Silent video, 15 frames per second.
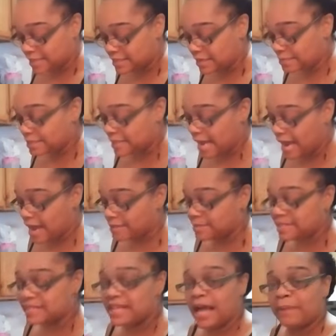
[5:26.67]

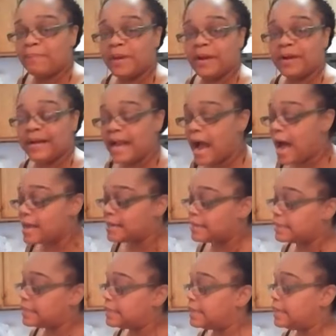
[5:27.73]
Sometimes it's like
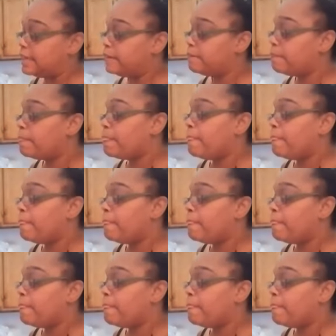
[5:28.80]
periodically